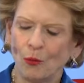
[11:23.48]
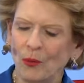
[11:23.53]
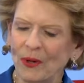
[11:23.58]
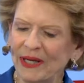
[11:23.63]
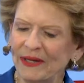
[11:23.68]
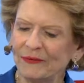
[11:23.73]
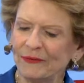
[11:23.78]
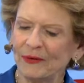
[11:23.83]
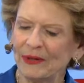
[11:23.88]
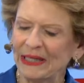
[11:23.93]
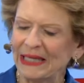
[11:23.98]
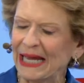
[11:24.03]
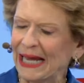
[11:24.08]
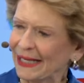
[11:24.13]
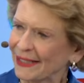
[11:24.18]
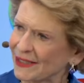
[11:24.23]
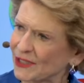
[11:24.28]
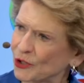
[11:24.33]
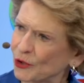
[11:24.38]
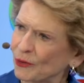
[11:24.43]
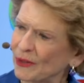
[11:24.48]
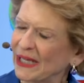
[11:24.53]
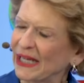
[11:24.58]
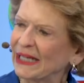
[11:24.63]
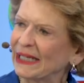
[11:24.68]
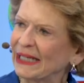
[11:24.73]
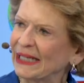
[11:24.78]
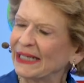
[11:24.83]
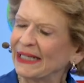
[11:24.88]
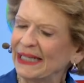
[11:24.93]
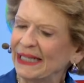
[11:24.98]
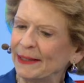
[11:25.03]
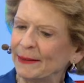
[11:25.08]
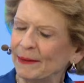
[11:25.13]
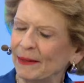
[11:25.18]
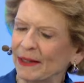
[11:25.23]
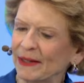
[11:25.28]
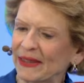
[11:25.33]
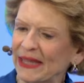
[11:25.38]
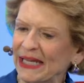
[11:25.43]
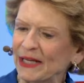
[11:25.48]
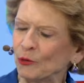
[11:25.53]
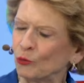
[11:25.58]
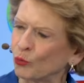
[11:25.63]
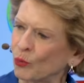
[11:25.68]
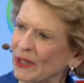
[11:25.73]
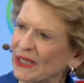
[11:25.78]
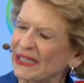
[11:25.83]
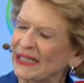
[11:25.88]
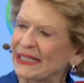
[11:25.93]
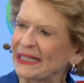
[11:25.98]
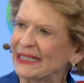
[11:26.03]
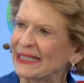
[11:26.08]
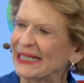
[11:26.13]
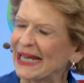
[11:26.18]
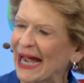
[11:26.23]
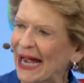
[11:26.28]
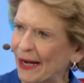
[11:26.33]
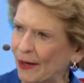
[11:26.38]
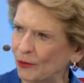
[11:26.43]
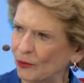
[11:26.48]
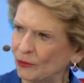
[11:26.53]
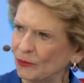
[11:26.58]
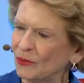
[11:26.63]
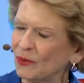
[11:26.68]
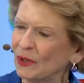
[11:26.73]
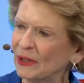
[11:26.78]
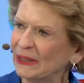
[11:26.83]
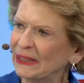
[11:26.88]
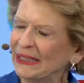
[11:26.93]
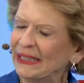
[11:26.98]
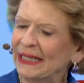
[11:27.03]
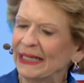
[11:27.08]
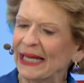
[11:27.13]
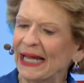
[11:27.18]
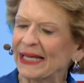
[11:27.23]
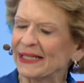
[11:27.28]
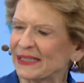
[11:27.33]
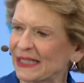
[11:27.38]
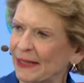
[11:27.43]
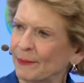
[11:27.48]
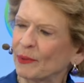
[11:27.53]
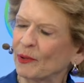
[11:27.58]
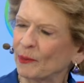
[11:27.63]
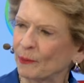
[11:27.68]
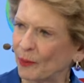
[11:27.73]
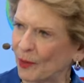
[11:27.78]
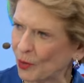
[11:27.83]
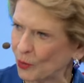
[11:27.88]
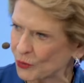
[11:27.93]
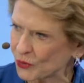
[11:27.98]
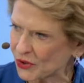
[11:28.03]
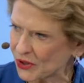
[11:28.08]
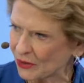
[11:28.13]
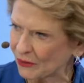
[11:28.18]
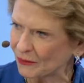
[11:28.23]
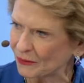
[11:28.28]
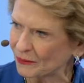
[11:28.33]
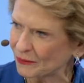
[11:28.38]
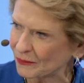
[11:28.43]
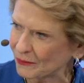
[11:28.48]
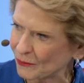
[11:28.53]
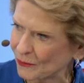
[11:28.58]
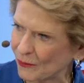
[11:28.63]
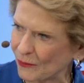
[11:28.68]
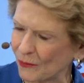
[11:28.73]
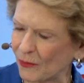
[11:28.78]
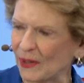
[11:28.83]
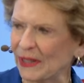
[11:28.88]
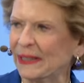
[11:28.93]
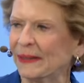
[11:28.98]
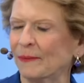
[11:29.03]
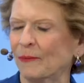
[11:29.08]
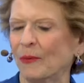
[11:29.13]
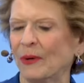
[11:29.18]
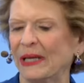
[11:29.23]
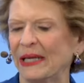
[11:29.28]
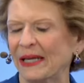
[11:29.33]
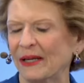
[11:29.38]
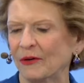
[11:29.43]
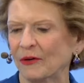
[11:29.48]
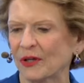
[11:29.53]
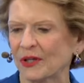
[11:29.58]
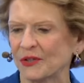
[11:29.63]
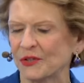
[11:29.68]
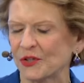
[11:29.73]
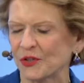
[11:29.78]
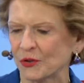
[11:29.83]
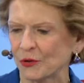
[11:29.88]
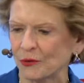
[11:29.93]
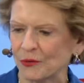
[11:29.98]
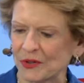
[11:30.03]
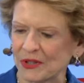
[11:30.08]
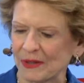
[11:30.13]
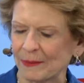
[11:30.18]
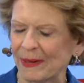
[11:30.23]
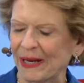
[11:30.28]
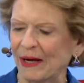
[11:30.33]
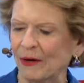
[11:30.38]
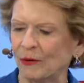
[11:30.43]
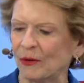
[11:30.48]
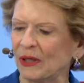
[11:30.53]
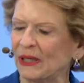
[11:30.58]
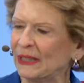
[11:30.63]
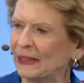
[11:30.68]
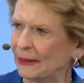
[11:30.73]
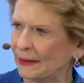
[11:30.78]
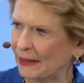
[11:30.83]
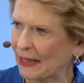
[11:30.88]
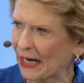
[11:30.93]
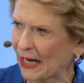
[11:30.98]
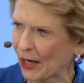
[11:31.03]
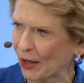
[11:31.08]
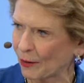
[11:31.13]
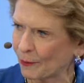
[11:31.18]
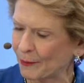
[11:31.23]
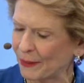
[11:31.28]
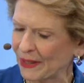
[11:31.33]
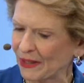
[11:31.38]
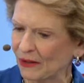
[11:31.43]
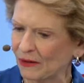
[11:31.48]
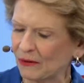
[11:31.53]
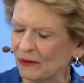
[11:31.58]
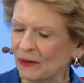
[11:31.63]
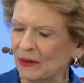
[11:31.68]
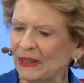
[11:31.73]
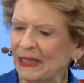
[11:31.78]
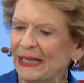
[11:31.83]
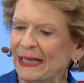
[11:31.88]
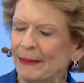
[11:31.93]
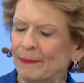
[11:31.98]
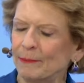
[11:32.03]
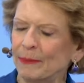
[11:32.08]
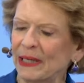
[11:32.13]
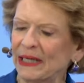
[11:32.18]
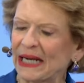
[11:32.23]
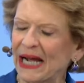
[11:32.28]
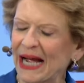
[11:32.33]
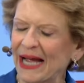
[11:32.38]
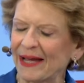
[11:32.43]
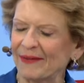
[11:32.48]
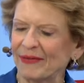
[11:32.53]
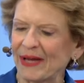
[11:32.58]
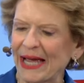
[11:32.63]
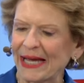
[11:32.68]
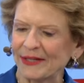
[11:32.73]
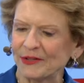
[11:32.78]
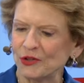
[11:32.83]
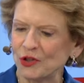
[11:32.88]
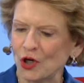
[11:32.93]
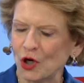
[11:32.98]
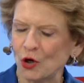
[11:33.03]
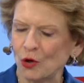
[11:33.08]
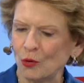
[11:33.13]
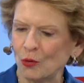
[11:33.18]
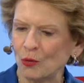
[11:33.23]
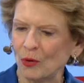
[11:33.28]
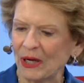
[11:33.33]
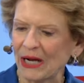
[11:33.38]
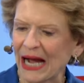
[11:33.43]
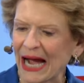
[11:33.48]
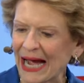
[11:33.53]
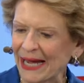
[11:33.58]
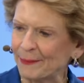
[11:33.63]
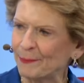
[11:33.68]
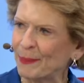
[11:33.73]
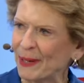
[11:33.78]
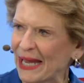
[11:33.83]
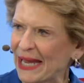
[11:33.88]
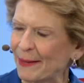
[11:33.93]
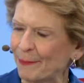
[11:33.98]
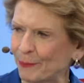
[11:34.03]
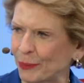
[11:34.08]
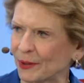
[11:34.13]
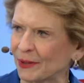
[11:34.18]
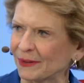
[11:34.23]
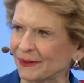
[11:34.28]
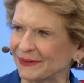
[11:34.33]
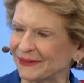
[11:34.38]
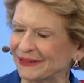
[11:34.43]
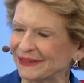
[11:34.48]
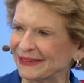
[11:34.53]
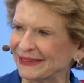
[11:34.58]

We've yet to get anything written down as a proposal. We hear concerns about our bill, but I've had no on paper